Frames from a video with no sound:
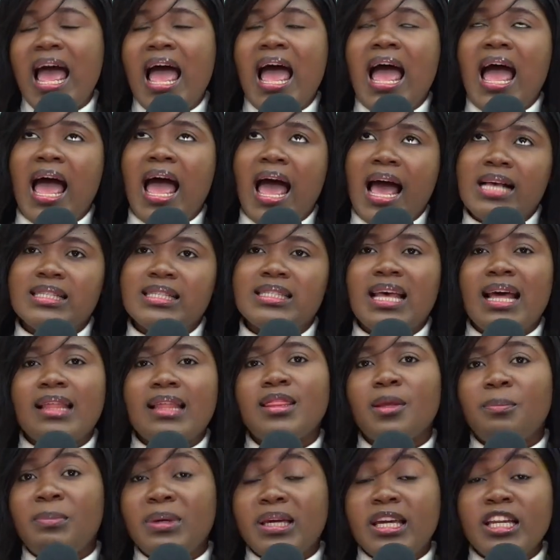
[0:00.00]
As at
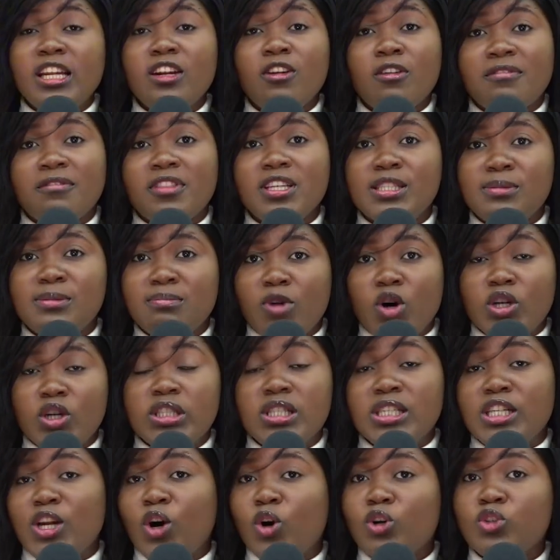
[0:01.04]
the beginning of this
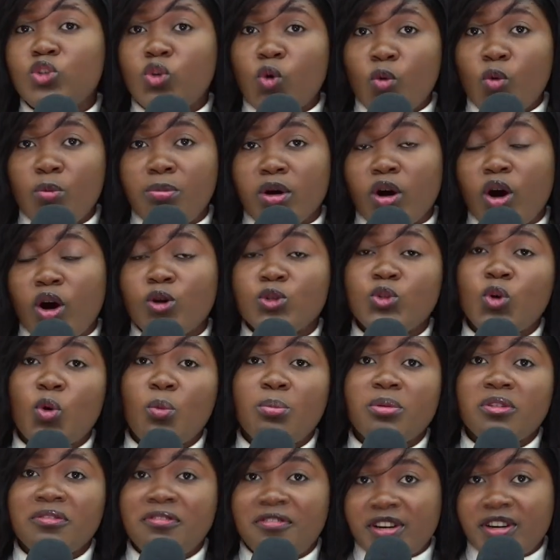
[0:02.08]
month in October
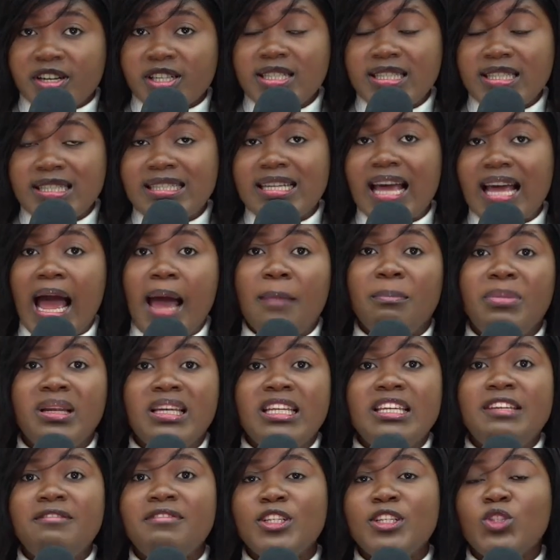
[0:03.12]
1st, I
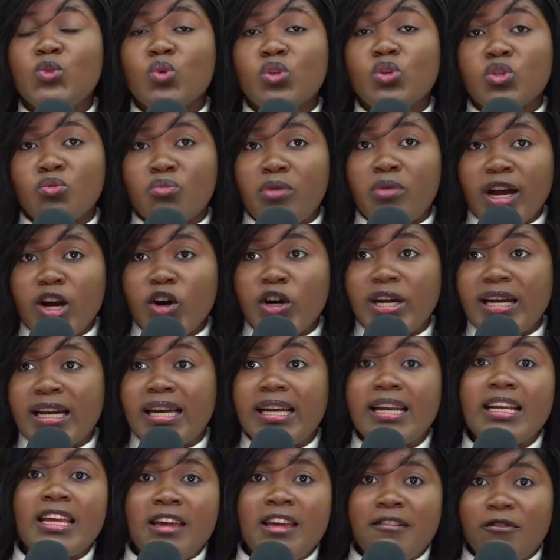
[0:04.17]
believe it was
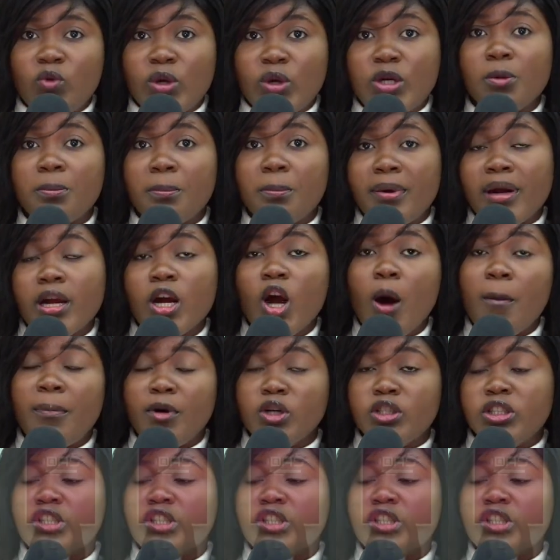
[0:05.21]
recorded, if we could bring up on the